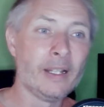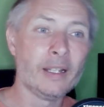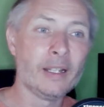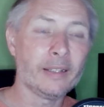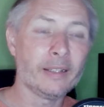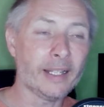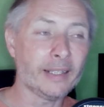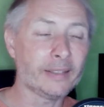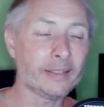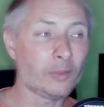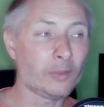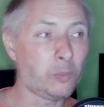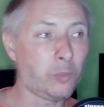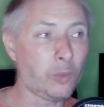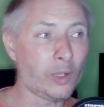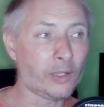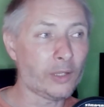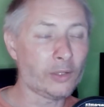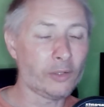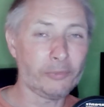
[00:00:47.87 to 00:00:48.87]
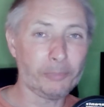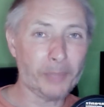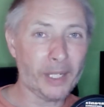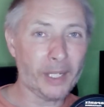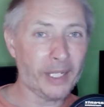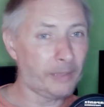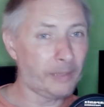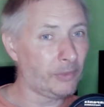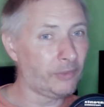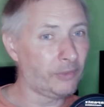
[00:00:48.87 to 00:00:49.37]
That's a one off
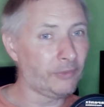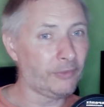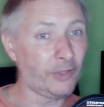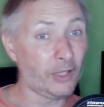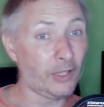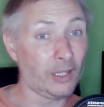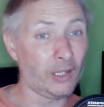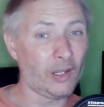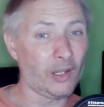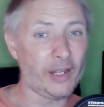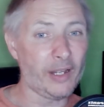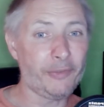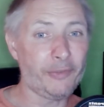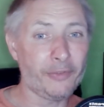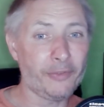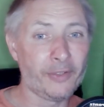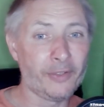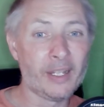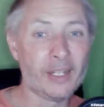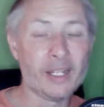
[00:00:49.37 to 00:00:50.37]
payment for life.